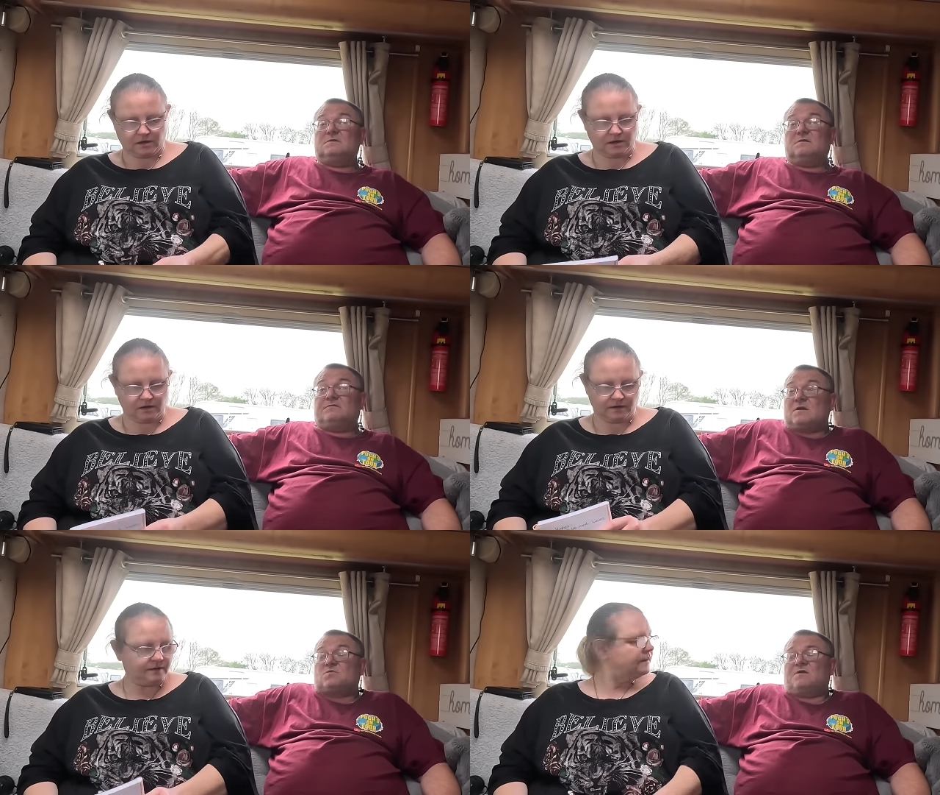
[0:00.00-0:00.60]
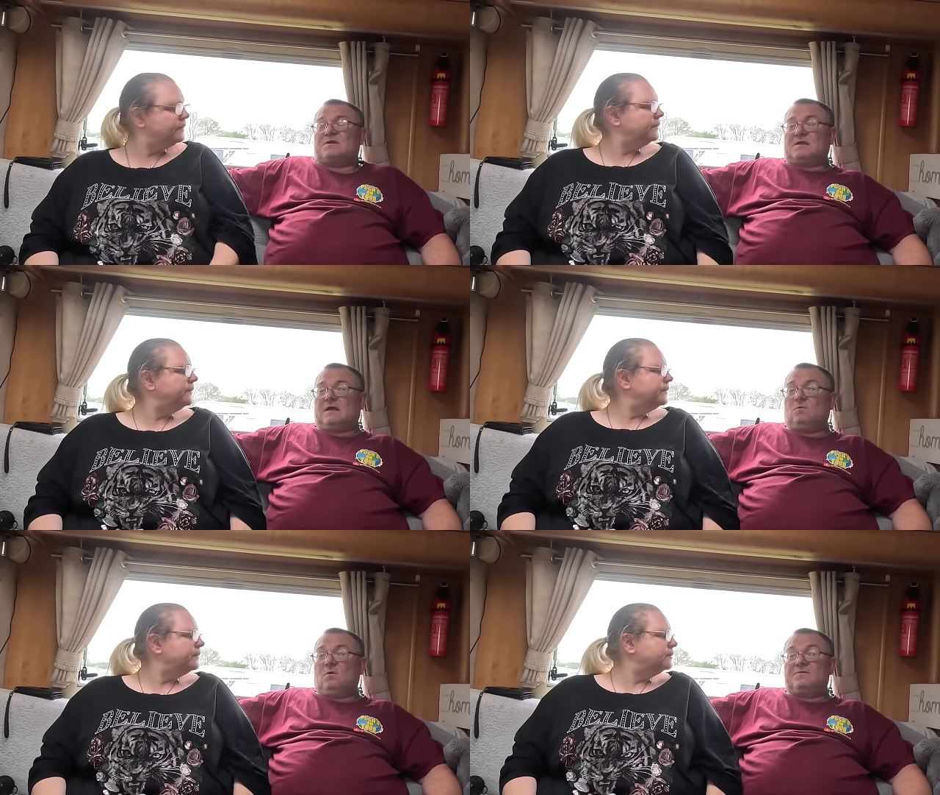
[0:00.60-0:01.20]
Speaker 1: If that's what the
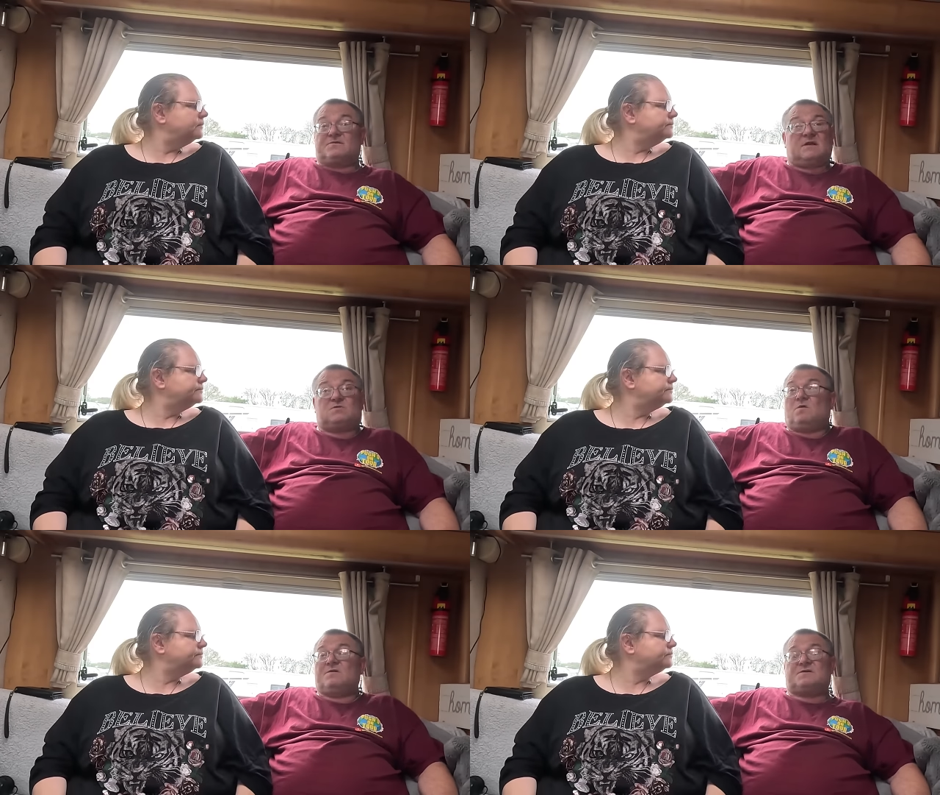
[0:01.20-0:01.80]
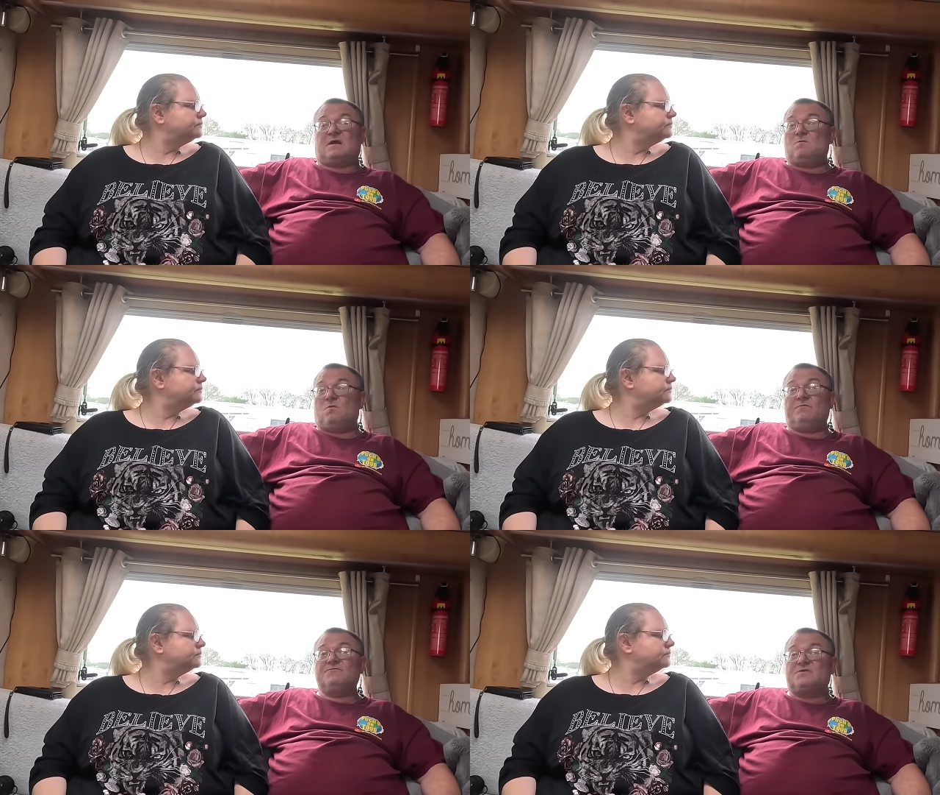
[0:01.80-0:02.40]
site wants, that's what the site
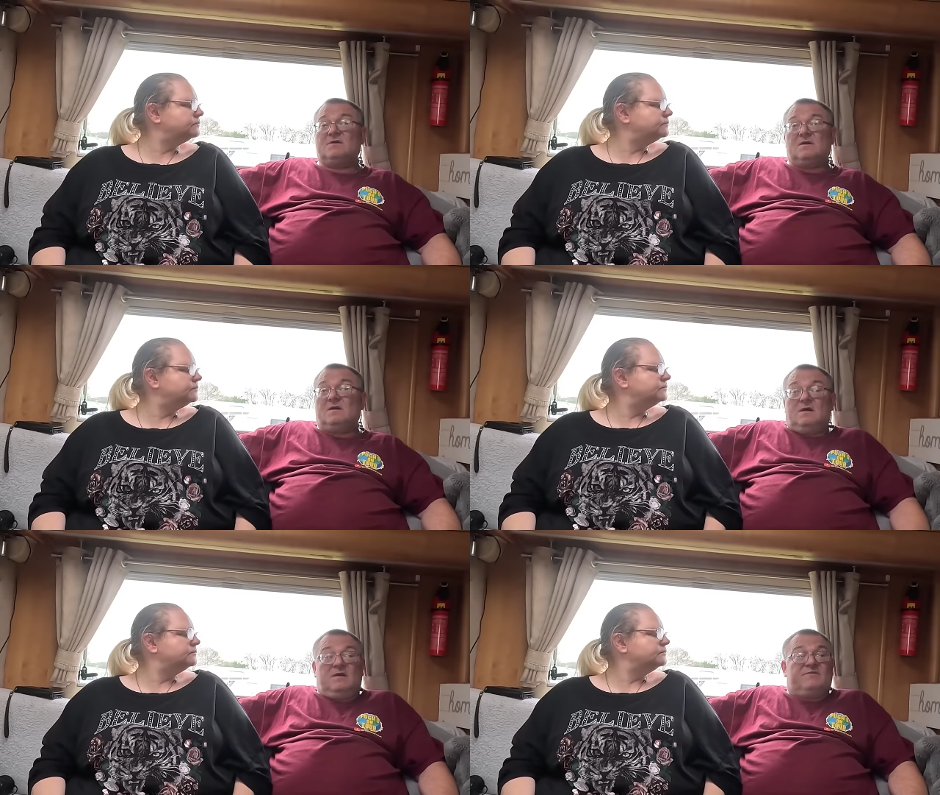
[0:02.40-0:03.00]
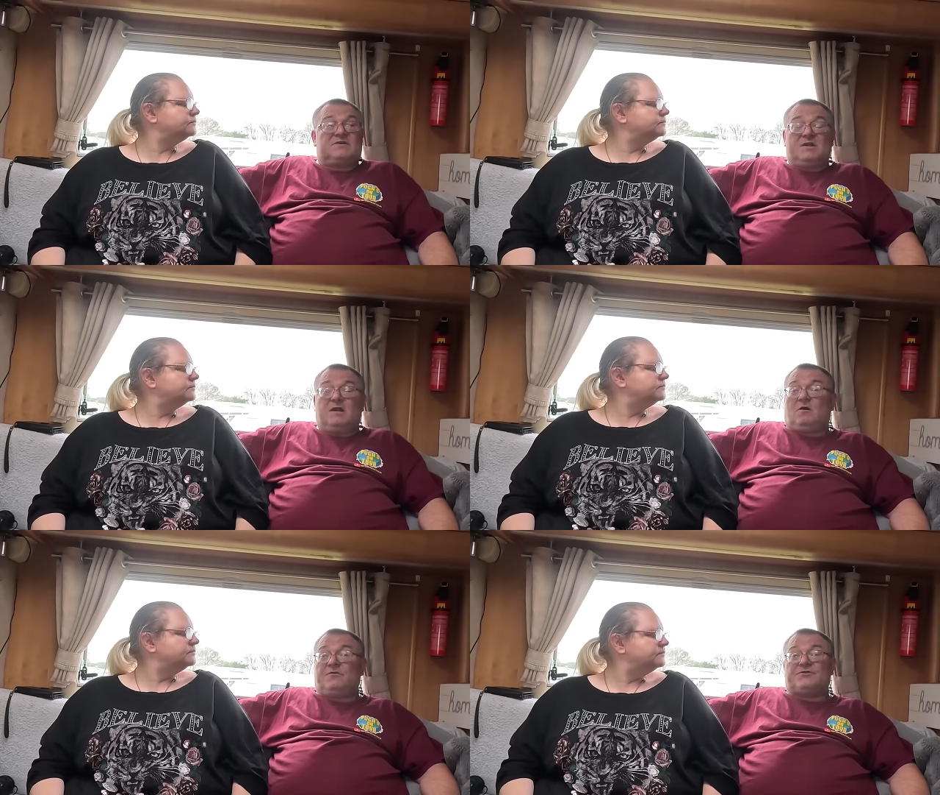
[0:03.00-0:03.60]
wants. If it's in
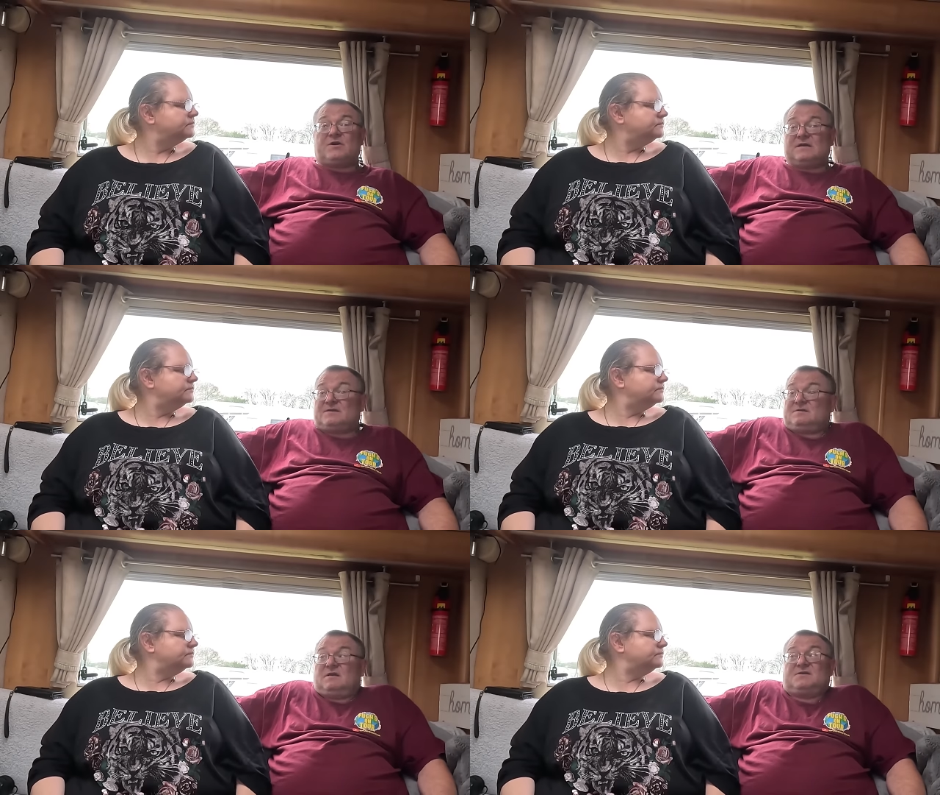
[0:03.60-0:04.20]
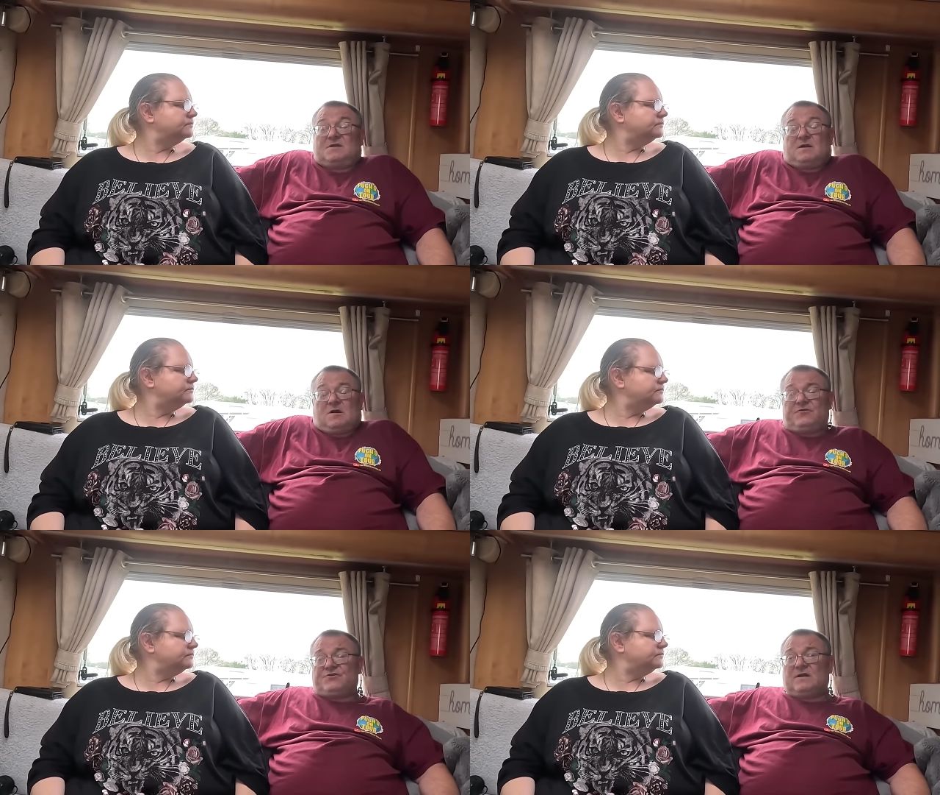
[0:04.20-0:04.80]
your contract, it's in a
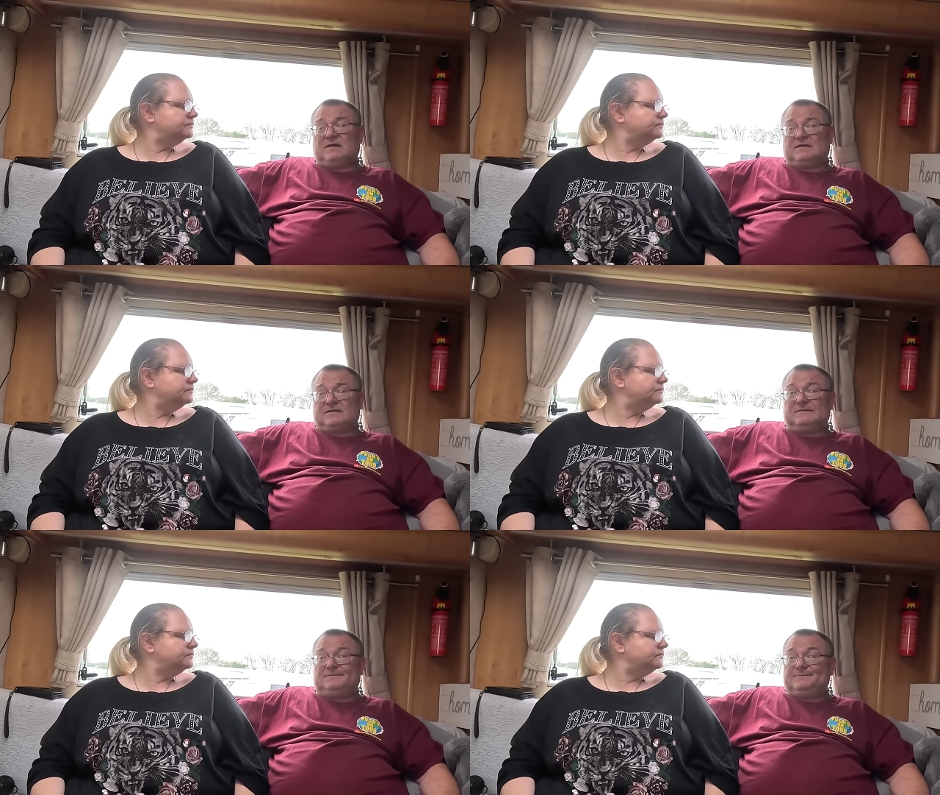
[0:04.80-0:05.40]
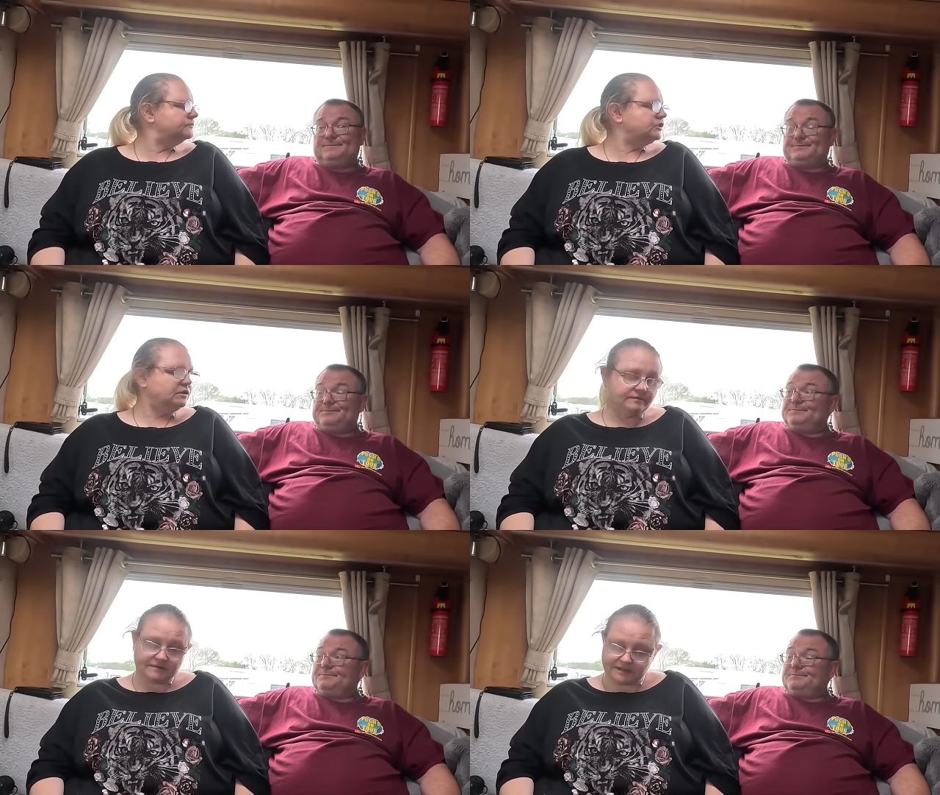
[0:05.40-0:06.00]
contract.
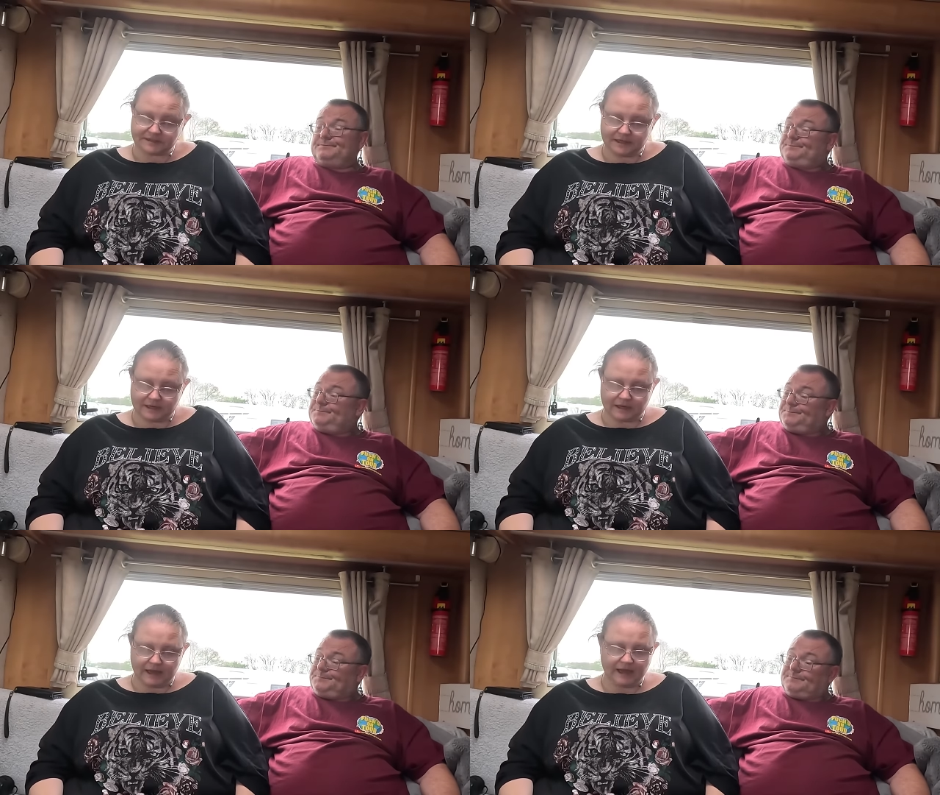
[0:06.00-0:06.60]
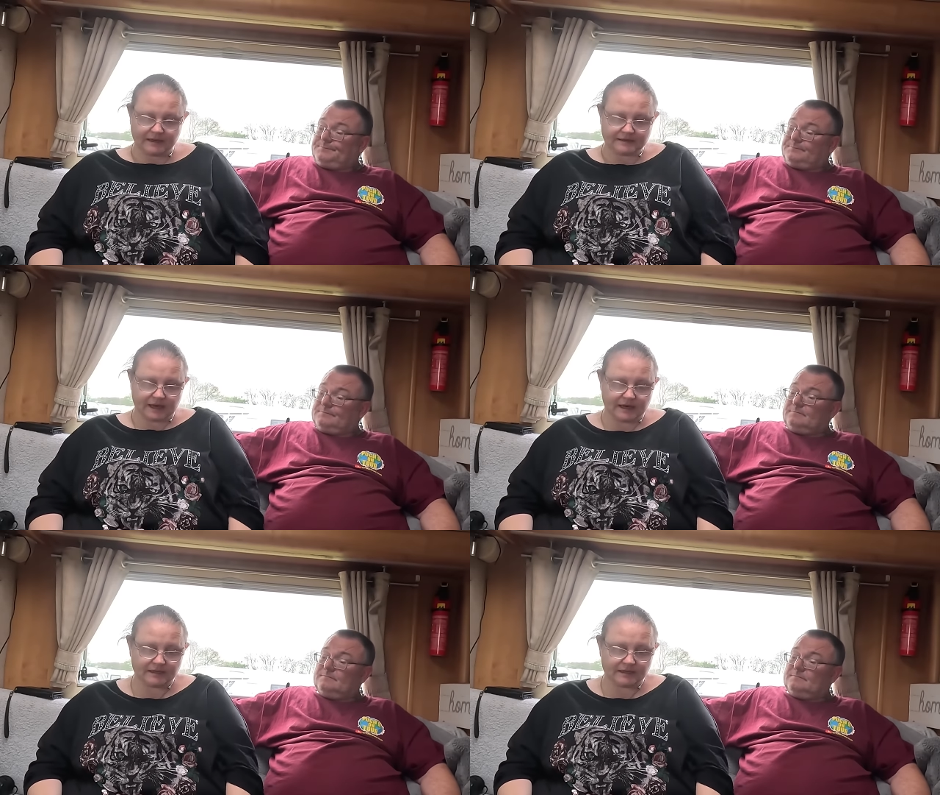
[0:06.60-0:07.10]
Speaker 2: So that's it. And our